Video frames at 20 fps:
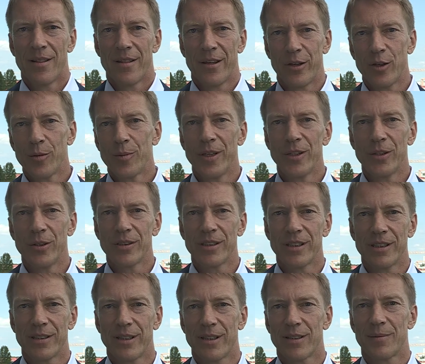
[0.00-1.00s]
The European
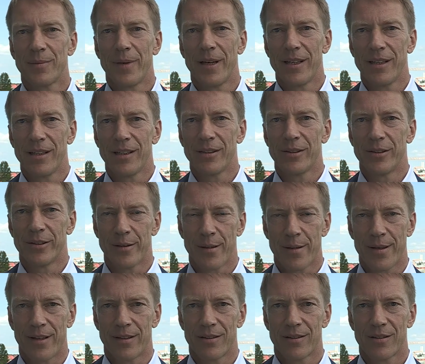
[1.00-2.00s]
Union does many good
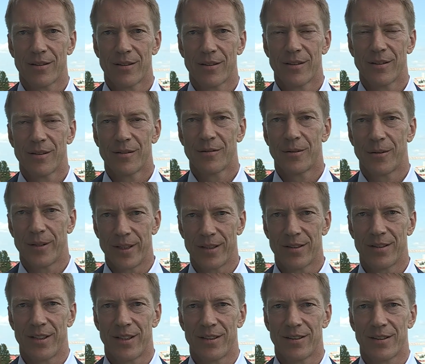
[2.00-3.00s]
things for its
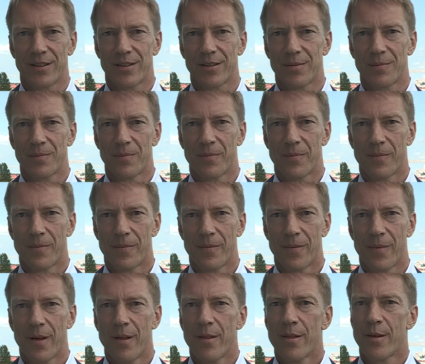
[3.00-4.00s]
citizens.
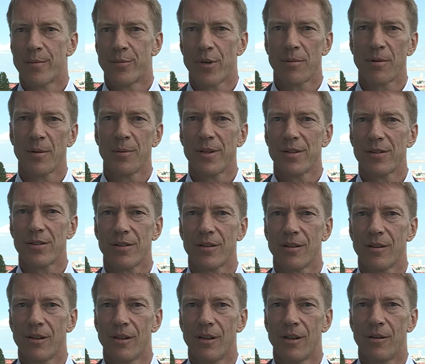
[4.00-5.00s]
The problem is
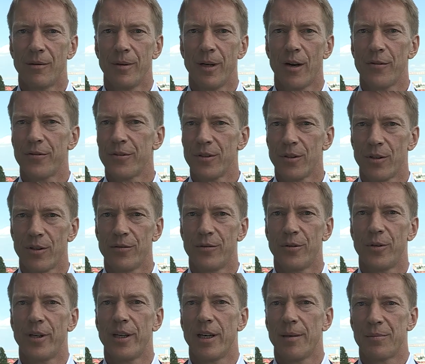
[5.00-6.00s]
we often don't
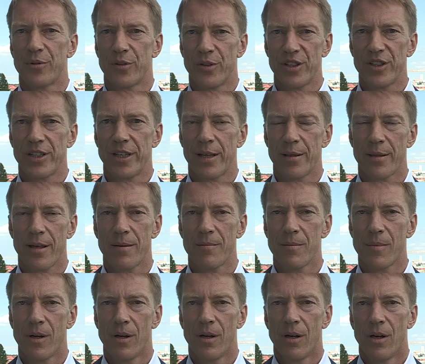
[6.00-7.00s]
fully appreciate
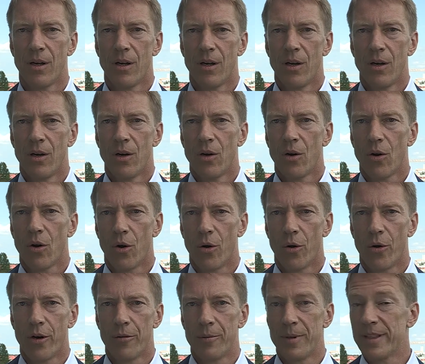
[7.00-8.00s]
them,
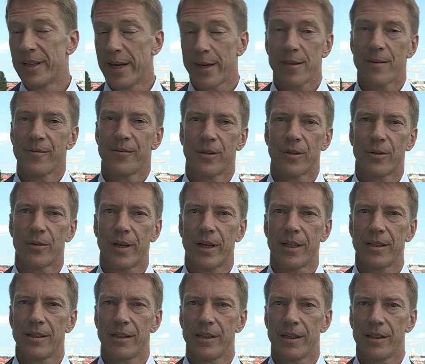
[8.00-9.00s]
or we take them for
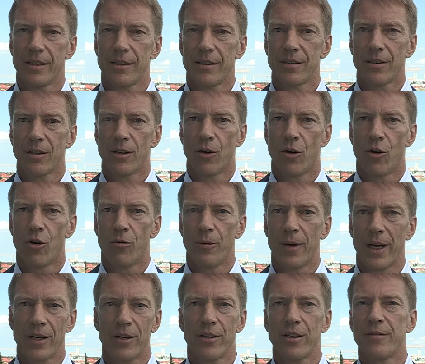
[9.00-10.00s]
granted, or
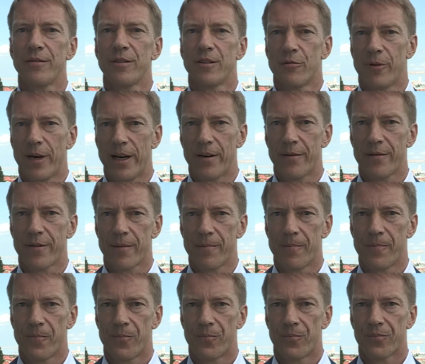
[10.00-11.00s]
we are not even aware of them.
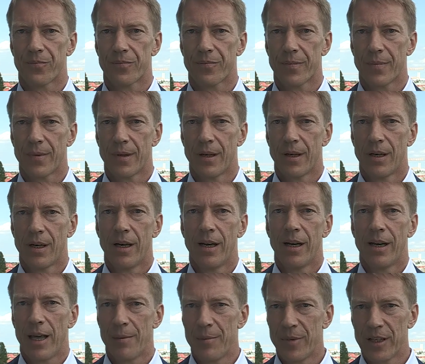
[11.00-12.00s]

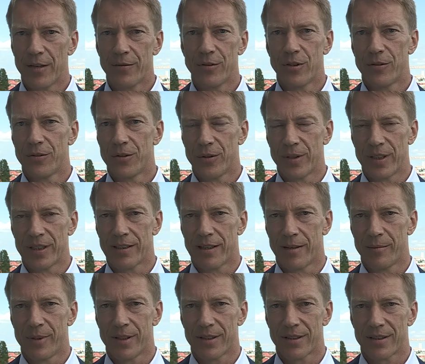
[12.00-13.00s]
Let me give you a few
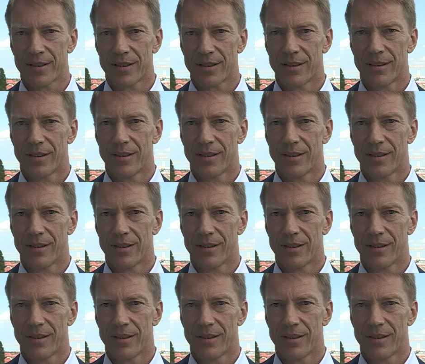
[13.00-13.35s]
examples.